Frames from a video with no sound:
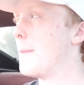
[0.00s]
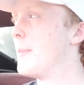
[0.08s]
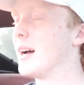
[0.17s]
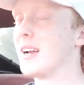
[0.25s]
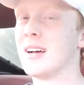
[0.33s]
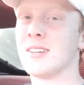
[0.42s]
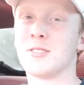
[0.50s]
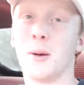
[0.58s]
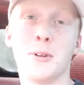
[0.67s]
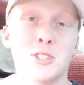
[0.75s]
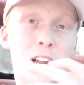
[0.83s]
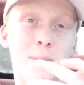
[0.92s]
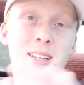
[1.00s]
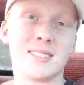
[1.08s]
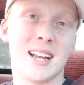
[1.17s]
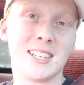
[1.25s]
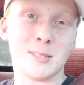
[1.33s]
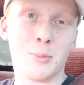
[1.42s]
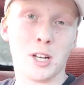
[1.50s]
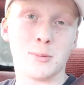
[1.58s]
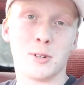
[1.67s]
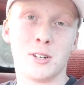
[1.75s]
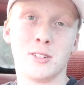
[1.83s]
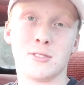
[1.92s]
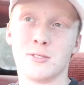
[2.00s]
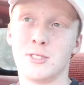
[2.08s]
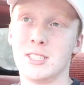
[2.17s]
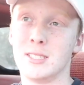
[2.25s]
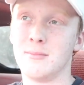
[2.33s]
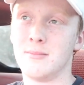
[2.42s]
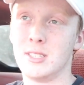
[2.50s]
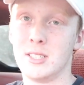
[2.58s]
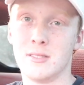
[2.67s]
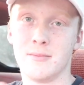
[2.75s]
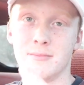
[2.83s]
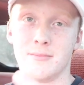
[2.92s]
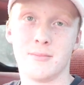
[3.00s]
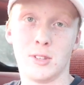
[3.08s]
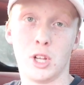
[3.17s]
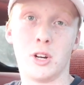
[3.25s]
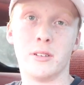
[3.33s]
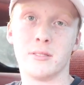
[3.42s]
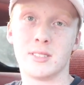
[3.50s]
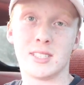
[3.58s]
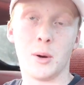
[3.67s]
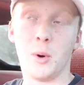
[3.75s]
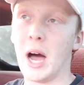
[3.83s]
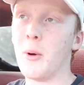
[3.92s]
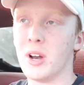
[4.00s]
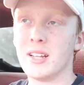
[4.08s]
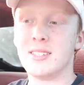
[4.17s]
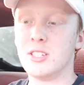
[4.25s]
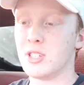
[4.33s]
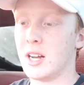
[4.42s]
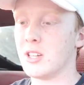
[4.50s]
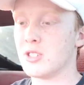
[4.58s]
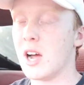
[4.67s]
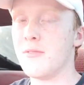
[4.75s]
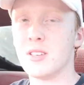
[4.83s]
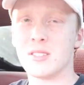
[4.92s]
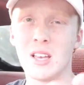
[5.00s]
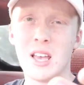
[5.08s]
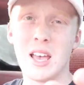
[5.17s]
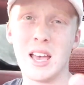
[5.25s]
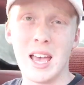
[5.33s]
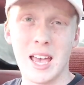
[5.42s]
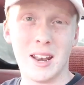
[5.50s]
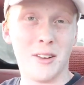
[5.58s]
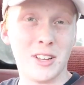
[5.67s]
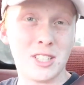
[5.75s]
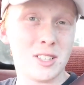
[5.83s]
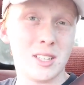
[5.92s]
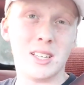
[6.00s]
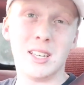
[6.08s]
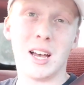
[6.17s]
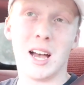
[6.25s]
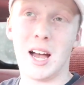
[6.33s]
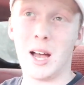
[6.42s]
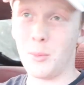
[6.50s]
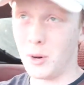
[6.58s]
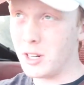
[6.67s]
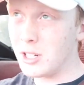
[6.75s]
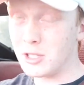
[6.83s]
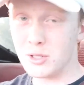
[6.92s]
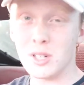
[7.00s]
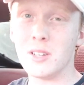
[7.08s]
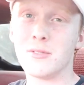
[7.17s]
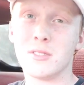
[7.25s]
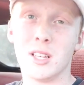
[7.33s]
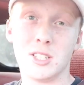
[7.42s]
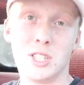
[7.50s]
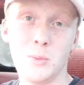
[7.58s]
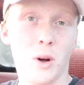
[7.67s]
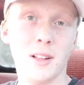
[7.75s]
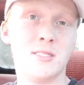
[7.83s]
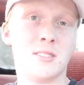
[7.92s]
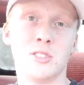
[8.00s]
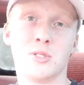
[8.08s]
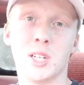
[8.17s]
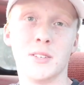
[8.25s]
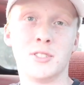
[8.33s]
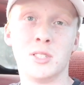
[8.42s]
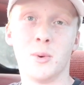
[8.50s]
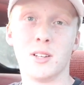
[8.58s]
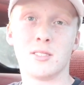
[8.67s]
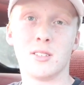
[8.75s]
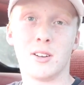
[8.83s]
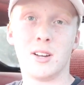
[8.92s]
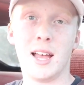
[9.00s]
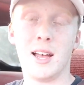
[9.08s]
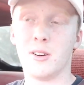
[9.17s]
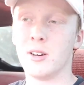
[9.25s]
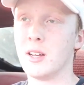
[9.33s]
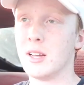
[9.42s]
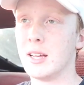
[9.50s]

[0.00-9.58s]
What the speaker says: But so I'm gonna try to be as nice as possible to her so she can, you know, learn. Because I want to teach her how to drive this, and eventually I want her to drift, and she wants to drift. She wants to learn how.